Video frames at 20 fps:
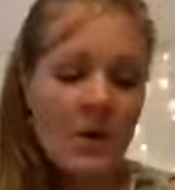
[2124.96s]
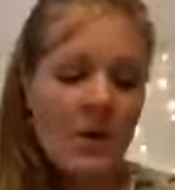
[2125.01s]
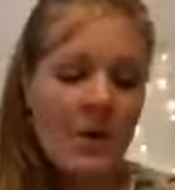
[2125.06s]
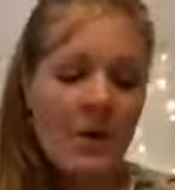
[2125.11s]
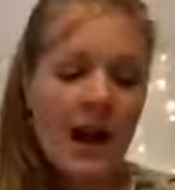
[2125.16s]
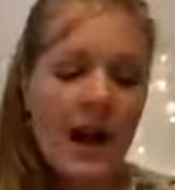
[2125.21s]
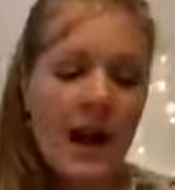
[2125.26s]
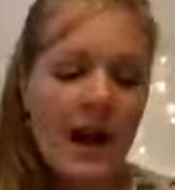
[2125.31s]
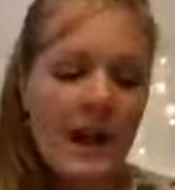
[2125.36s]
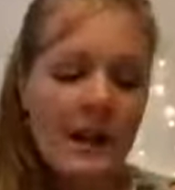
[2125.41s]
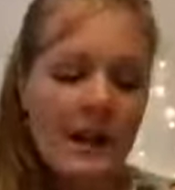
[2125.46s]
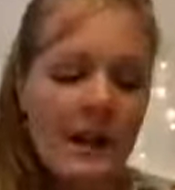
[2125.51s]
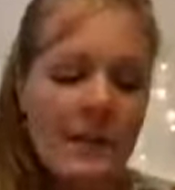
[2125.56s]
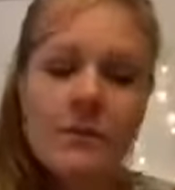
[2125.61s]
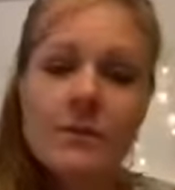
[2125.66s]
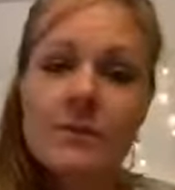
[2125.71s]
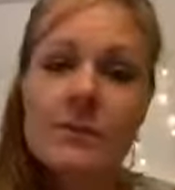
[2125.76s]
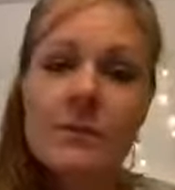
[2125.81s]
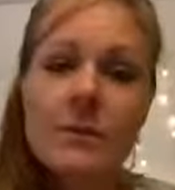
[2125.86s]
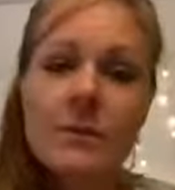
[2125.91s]
I
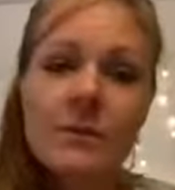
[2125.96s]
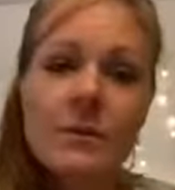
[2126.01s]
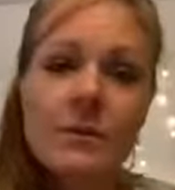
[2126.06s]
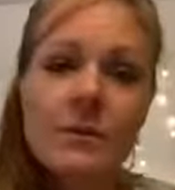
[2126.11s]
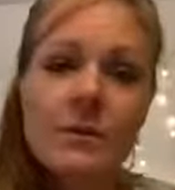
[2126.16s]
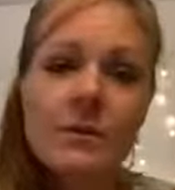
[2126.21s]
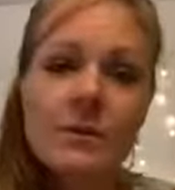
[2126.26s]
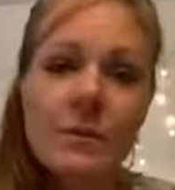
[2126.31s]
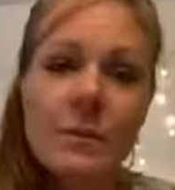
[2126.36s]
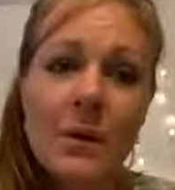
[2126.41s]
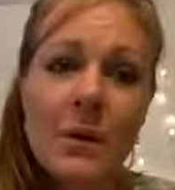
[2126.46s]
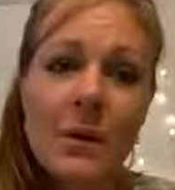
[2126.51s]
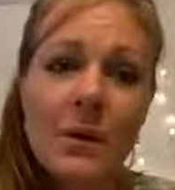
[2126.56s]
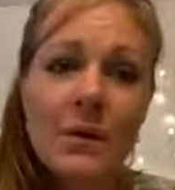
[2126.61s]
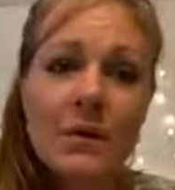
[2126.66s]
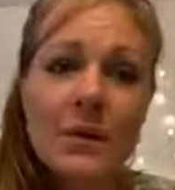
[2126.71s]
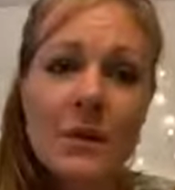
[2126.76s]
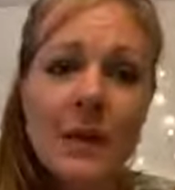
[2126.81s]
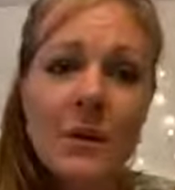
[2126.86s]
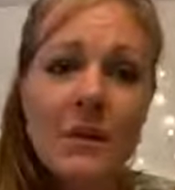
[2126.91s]

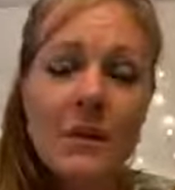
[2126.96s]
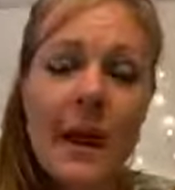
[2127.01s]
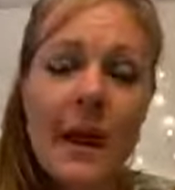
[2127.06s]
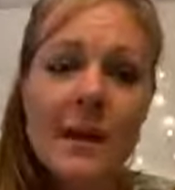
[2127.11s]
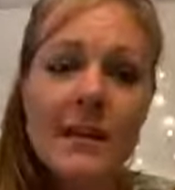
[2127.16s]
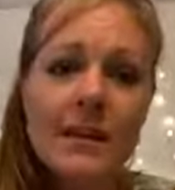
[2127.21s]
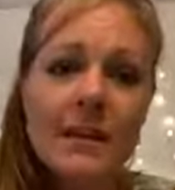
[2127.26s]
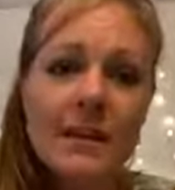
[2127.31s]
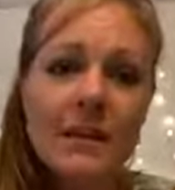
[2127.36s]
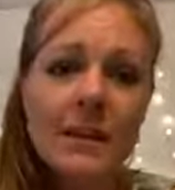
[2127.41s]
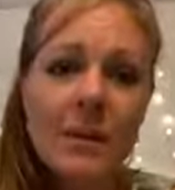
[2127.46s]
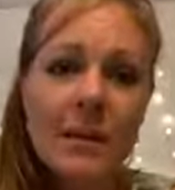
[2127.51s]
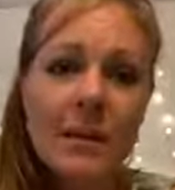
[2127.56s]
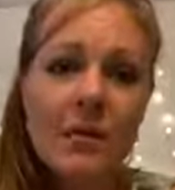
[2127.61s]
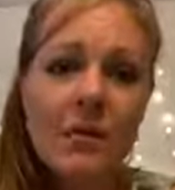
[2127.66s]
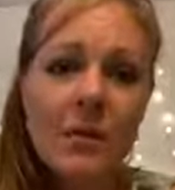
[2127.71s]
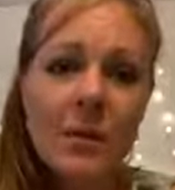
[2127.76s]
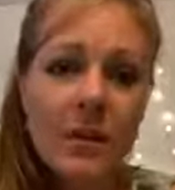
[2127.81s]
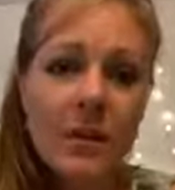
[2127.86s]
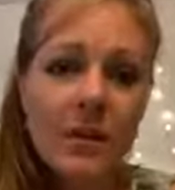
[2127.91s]
spoke telepathically
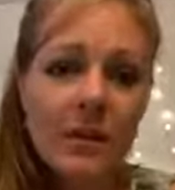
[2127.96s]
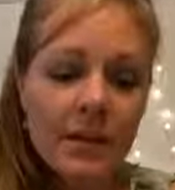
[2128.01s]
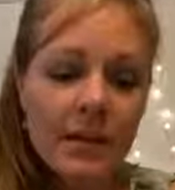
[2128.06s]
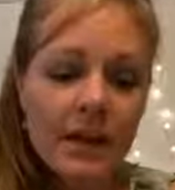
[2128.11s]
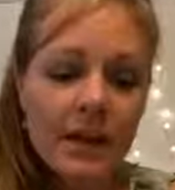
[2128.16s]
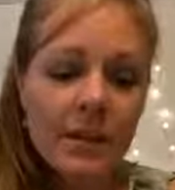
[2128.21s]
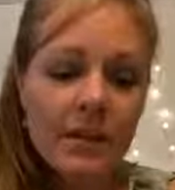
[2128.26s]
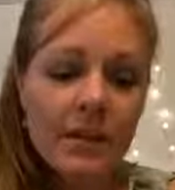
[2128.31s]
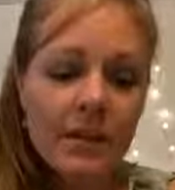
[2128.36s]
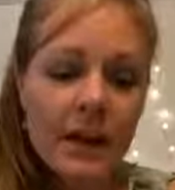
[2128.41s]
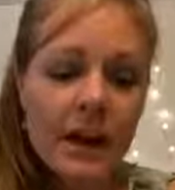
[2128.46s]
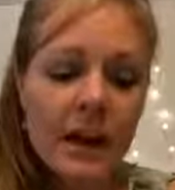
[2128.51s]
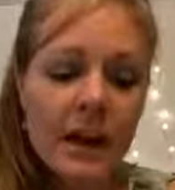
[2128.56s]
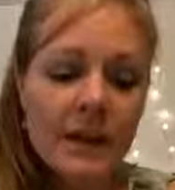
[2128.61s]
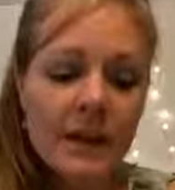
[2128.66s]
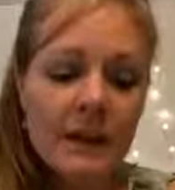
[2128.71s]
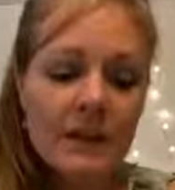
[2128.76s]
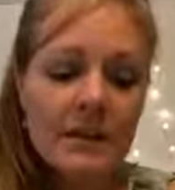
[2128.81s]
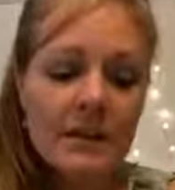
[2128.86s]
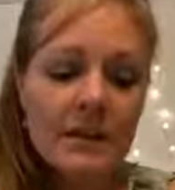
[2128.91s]
with a
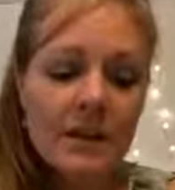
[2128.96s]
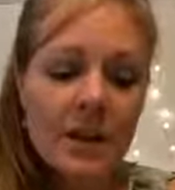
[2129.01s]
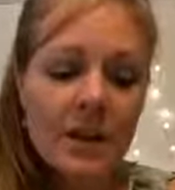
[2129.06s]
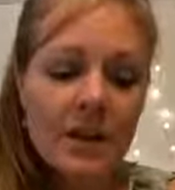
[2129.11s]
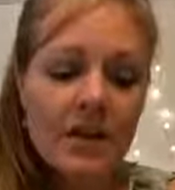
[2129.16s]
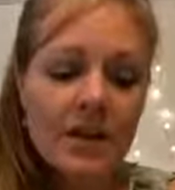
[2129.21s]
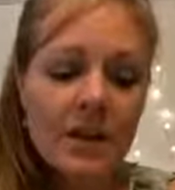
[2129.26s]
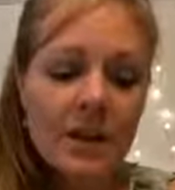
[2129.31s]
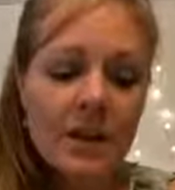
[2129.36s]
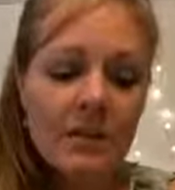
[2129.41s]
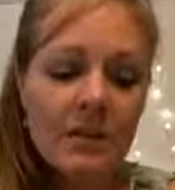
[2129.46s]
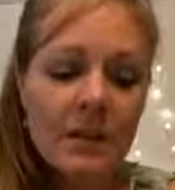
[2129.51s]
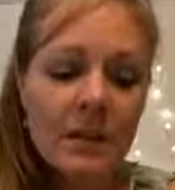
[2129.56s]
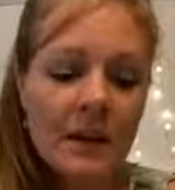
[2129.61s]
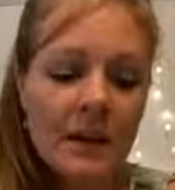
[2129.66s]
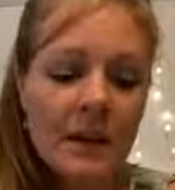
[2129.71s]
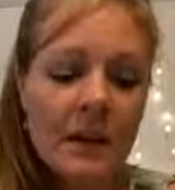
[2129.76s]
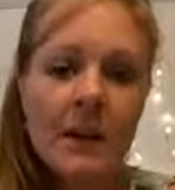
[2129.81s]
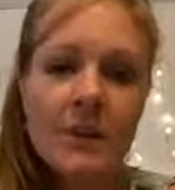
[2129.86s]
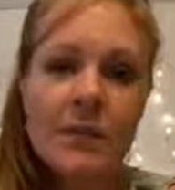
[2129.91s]
Pleiadian starship,
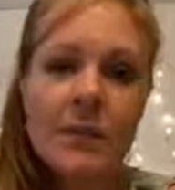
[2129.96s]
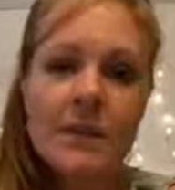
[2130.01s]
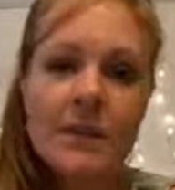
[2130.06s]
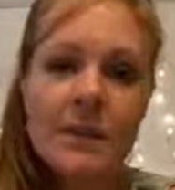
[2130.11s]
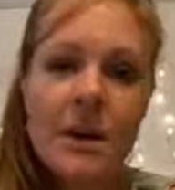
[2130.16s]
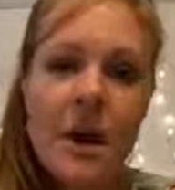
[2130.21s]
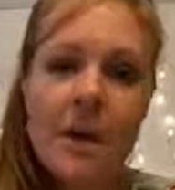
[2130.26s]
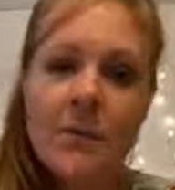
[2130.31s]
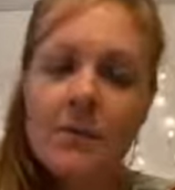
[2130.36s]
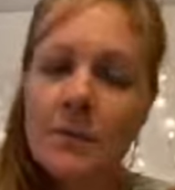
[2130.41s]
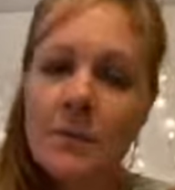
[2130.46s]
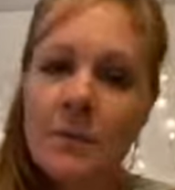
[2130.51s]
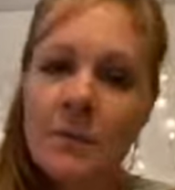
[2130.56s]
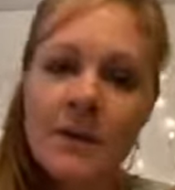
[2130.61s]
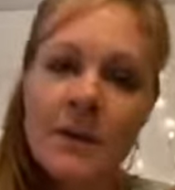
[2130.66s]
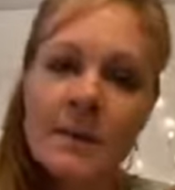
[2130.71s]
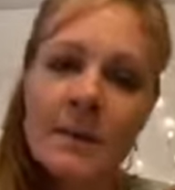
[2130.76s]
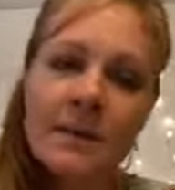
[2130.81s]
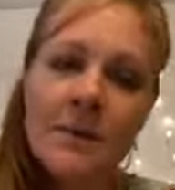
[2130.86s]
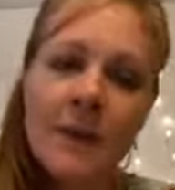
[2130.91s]
and it was
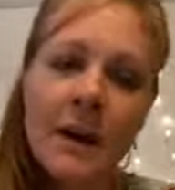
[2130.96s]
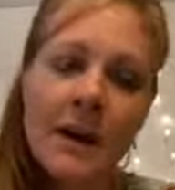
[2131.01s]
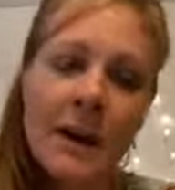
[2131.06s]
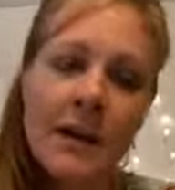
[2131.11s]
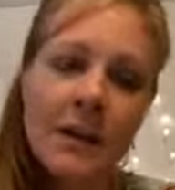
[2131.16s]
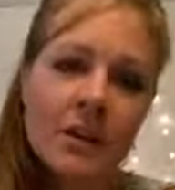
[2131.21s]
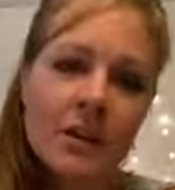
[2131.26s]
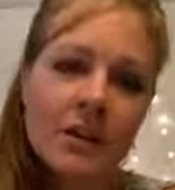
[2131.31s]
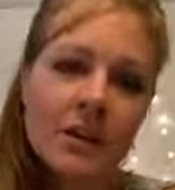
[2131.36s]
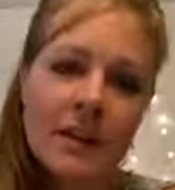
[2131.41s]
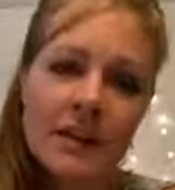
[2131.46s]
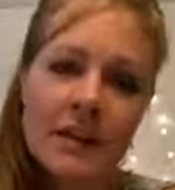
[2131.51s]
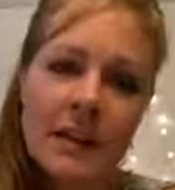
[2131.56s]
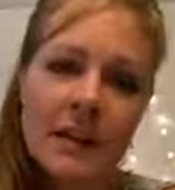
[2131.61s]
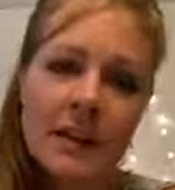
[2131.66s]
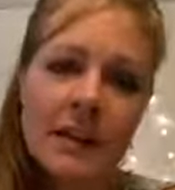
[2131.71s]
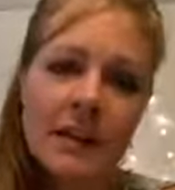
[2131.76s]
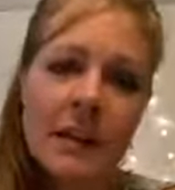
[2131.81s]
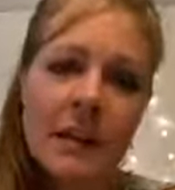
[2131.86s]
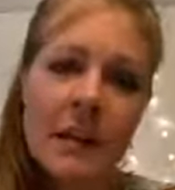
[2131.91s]
complementing my energy
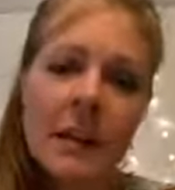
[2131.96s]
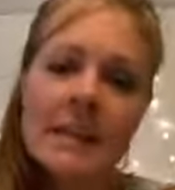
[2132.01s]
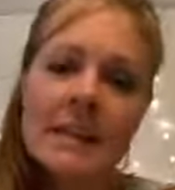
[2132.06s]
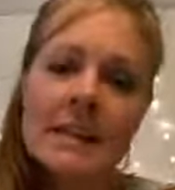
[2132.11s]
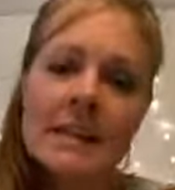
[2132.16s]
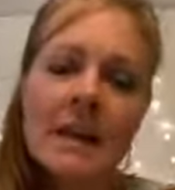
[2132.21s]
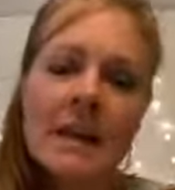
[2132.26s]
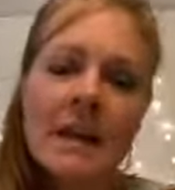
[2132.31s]
techniques.